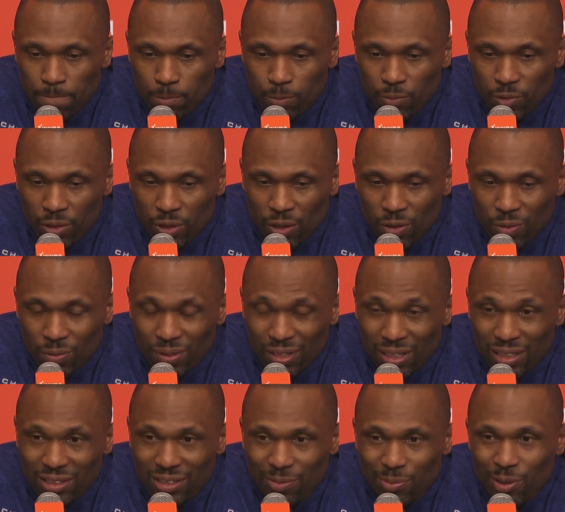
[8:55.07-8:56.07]
you know,
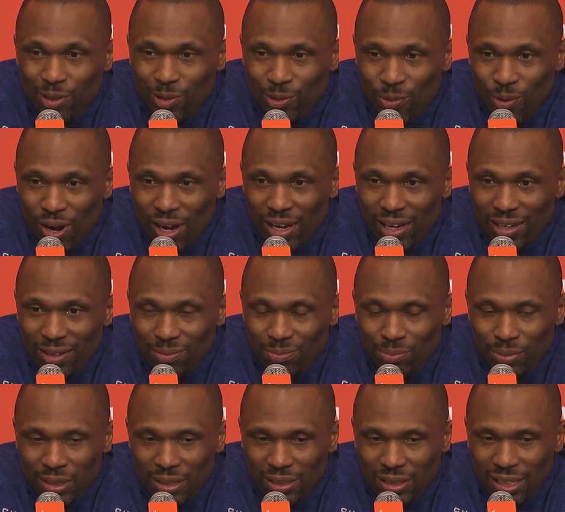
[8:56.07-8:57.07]
things have been quiet,
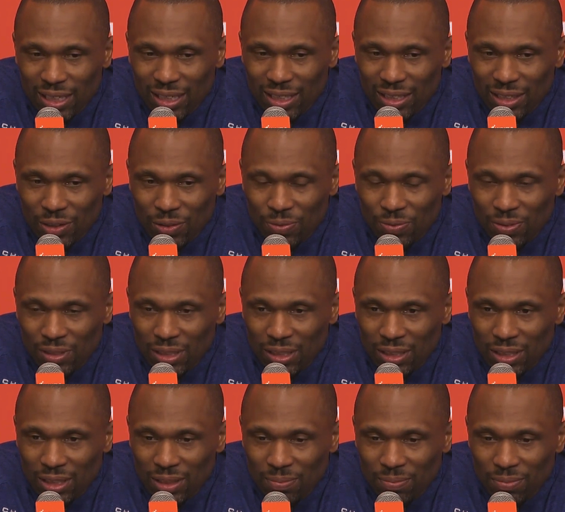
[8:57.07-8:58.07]
but they
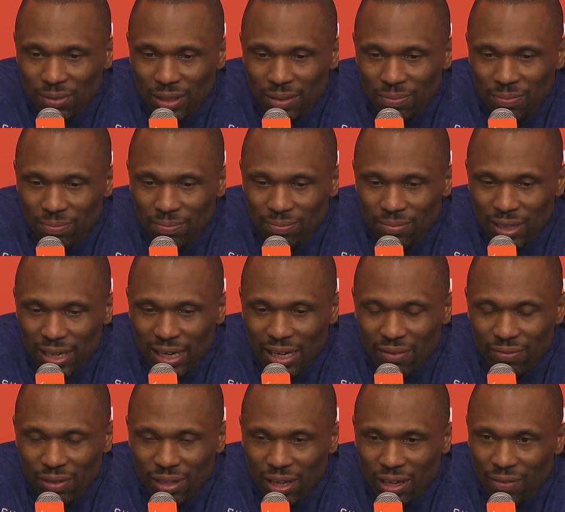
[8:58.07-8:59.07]
hopefully, I
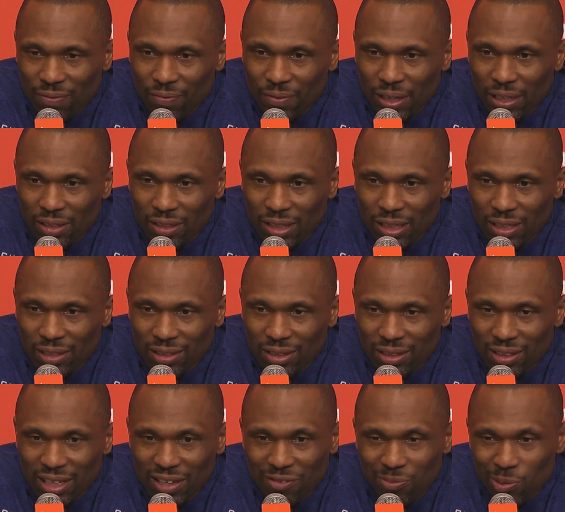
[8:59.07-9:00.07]
have a lot of faith that
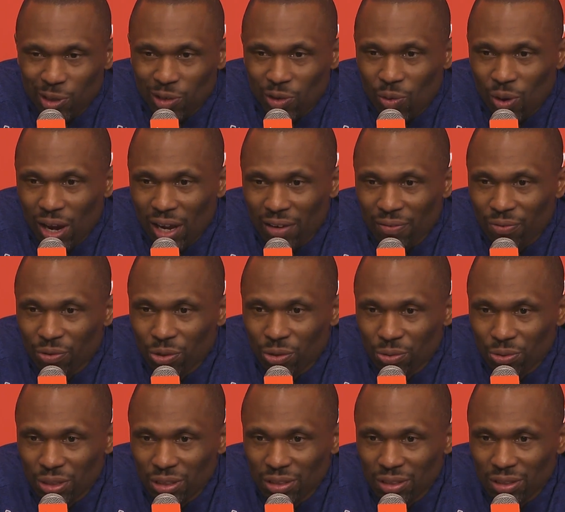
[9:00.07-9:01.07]
they've been quiet for a
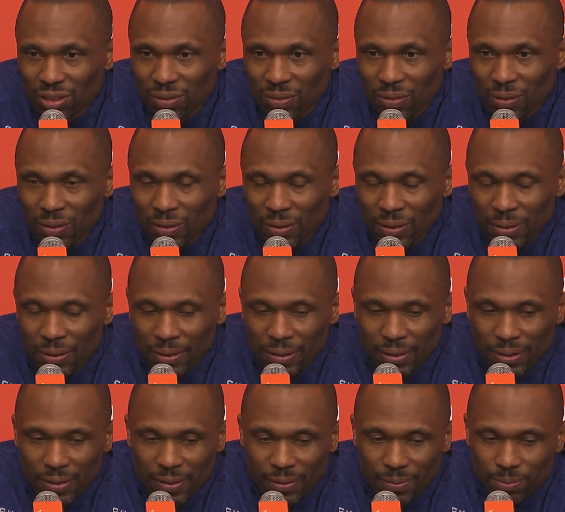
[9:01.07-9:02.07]
reason.
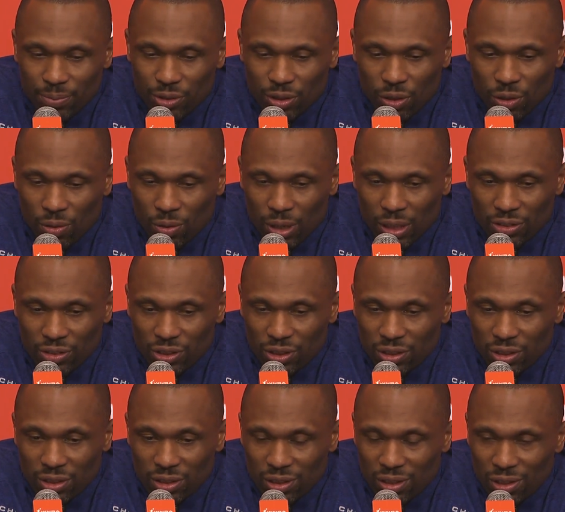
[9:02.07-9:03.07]
So I
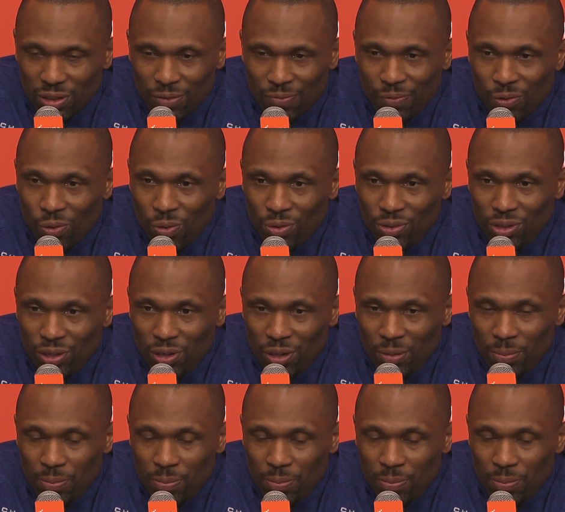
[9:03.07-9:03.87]
just look forward to her